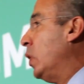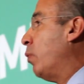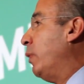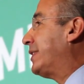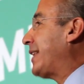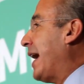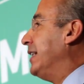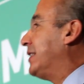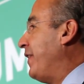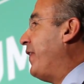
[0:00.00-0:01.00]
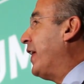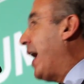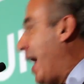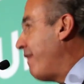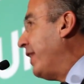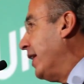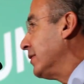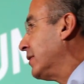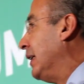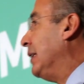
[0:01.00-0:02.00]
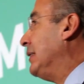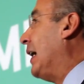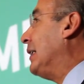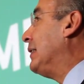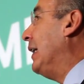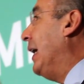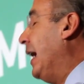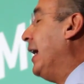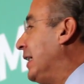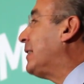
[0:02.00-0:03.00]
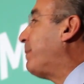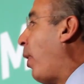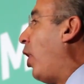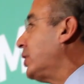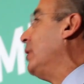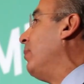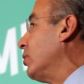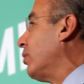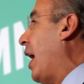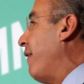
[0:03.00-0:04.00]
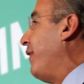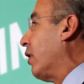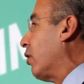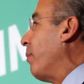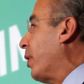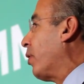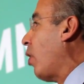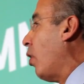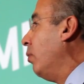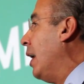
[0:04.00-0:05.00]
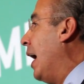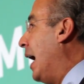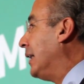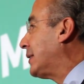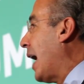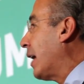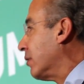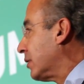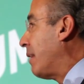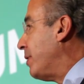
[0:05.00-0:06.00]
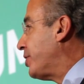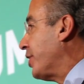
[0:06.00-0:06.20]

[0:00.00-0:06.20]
with scientific evidence that it is possible to have economic growth and tackle climate